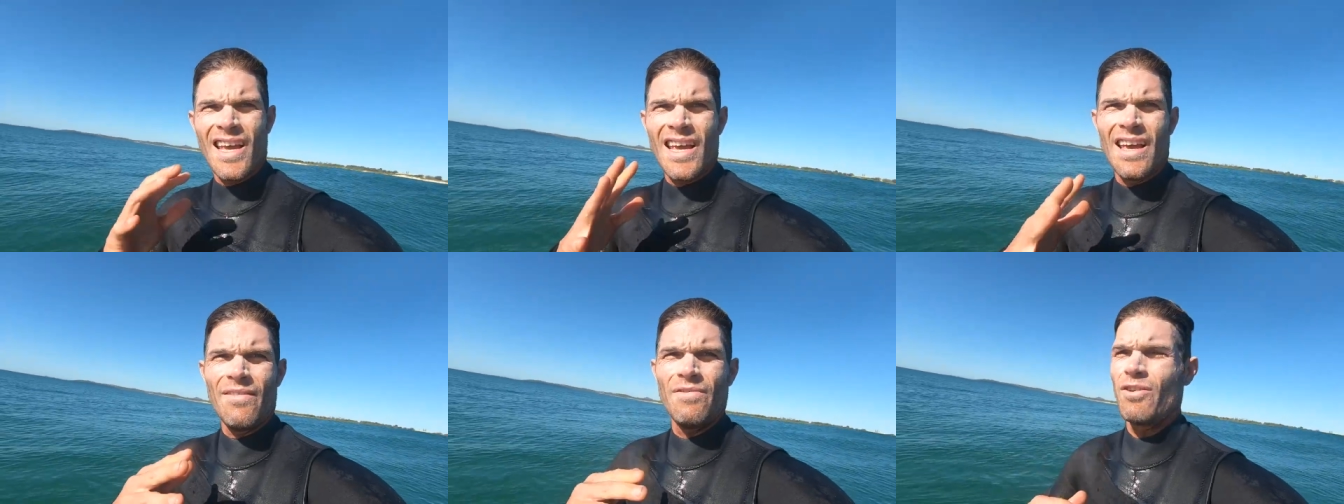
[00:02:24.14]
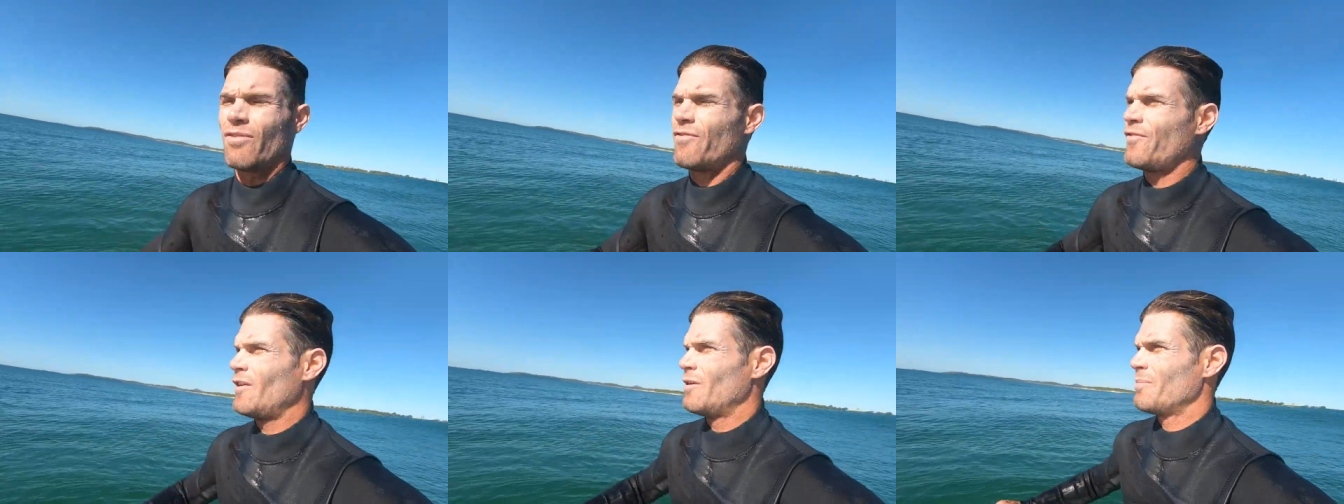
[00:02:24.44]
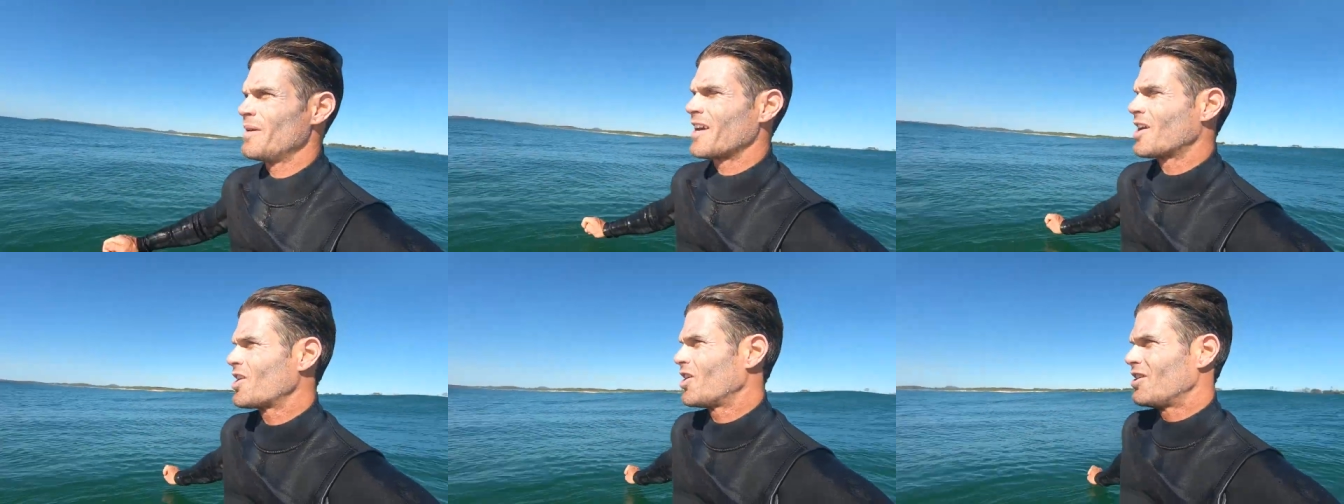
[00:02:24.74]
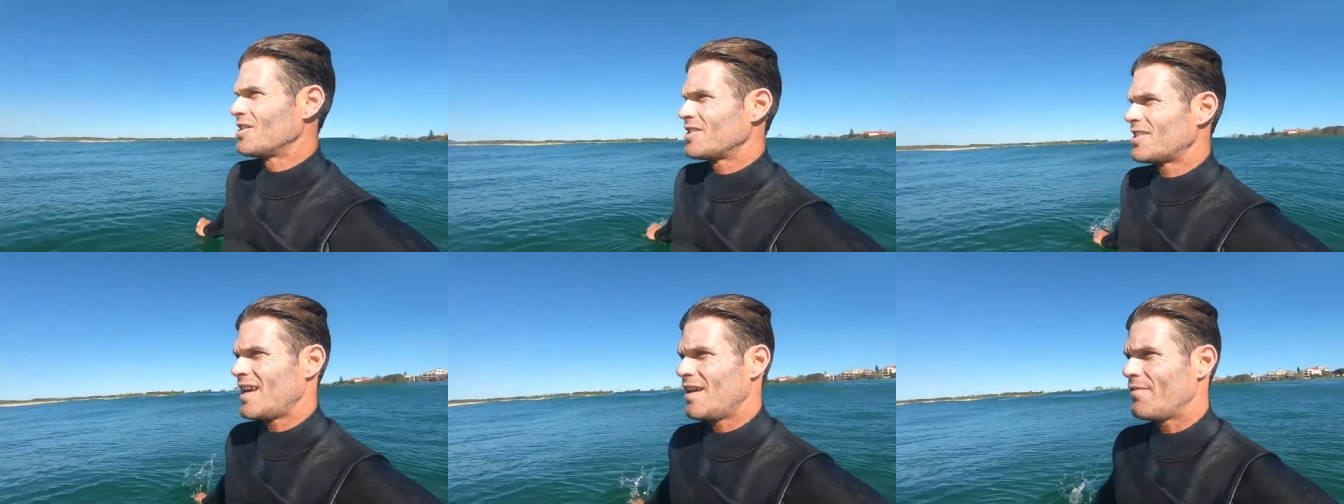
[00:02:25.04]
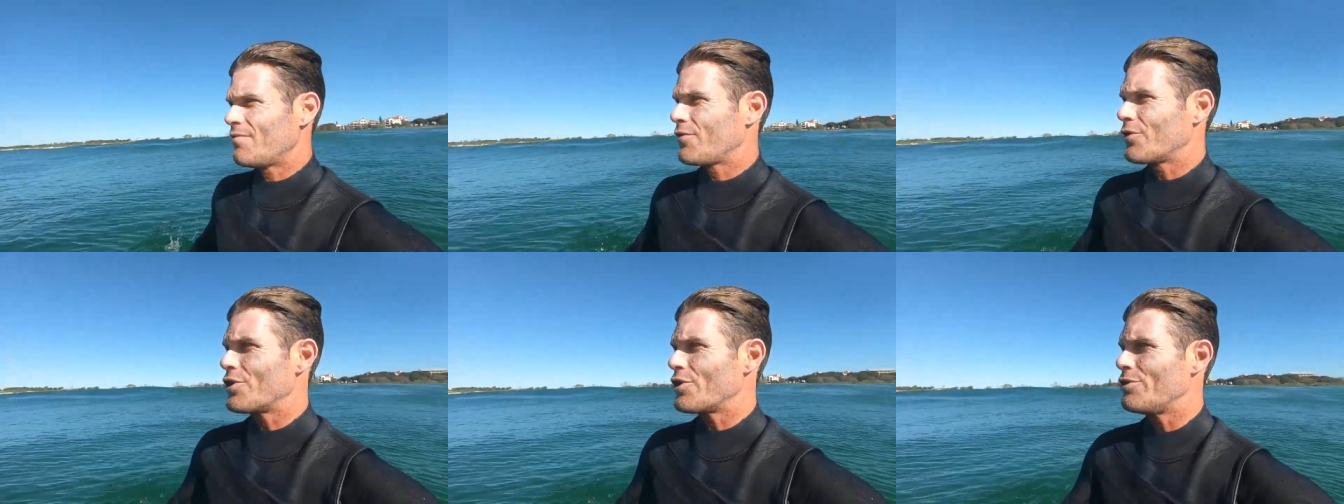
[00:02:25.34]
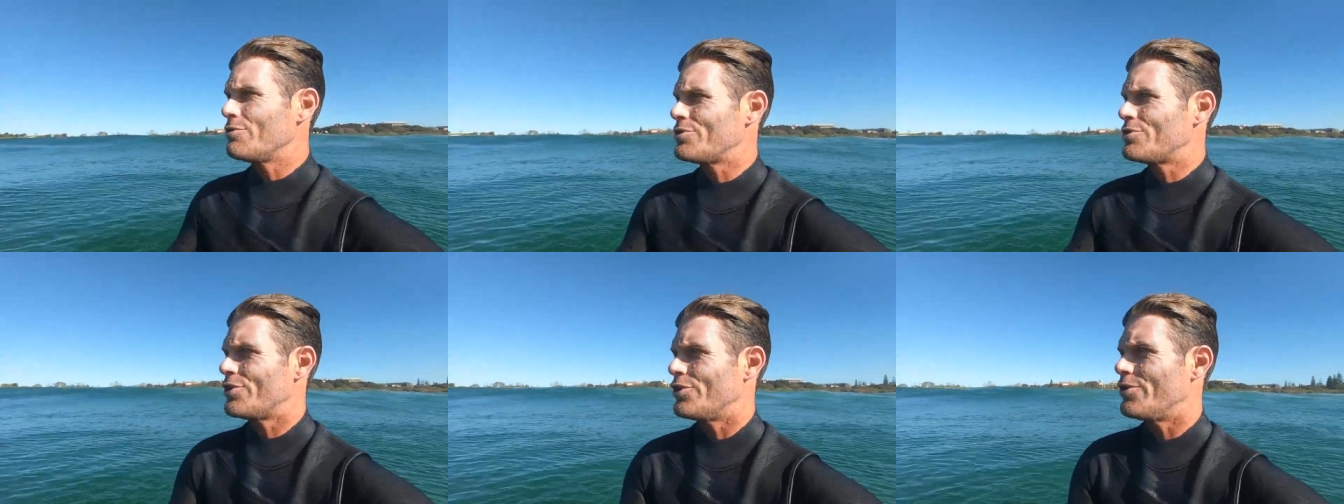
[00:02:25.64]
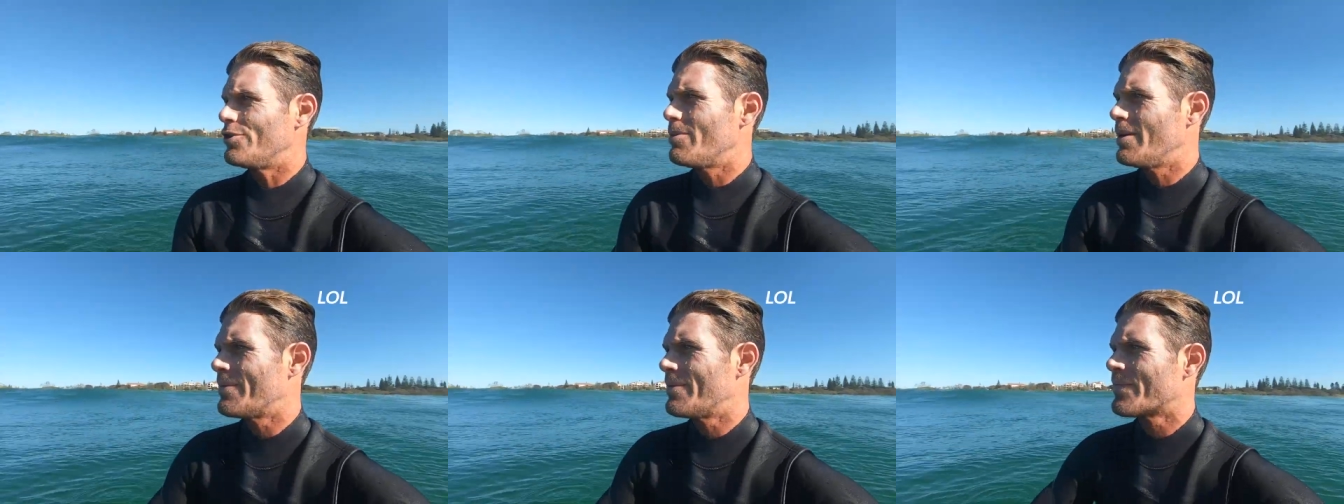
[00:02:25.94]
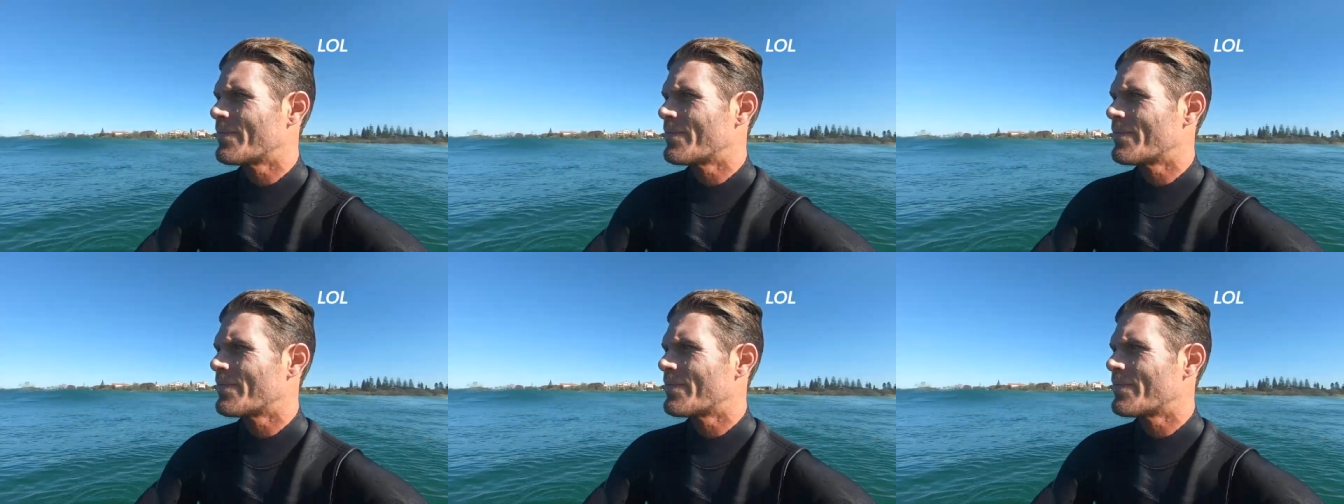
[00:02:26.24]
if you're filming content for YouTube.